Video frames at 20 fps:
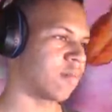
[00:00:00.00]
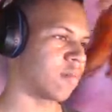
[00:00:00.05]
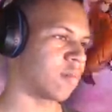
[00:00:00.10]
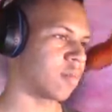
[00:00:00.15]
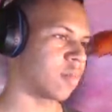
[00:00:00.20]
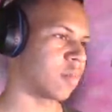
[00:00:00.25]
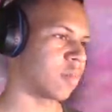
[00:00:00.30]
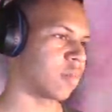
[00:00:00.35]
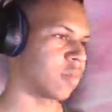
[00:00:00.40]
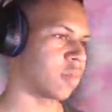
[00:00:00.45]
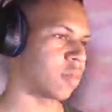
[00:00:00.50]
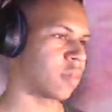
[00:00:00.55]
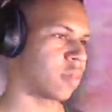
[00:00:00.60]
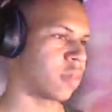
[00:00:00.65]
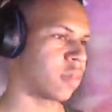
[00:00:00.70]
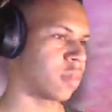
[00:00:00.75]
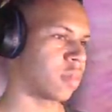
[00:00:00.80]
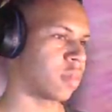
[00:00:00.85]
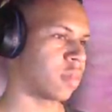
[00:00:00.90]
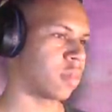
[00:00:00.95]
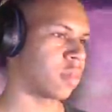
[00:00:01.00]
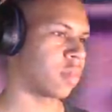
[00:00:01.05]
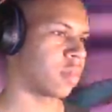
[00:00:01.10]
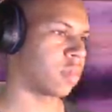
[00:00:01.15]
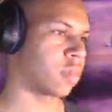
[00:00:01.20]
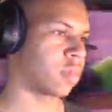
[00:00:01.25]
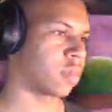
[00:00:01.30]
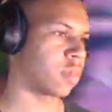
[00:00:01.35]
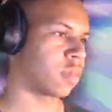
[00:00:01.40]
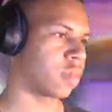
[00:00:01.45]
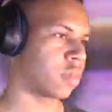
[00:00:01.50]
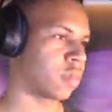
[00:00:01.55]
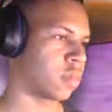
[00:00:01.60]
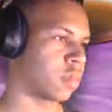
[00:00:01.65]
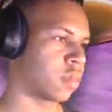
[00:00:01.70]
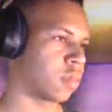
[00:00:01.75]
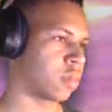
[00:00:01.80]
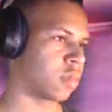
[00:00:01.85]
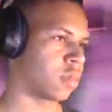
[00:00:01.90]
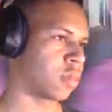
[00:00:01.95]

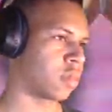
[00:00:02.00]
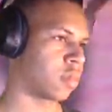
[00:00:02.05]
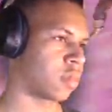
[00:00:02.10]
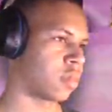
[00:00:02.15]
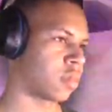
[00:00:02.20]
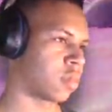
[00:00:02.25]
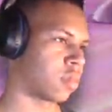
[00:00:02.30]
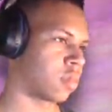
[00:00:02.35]
[no speech]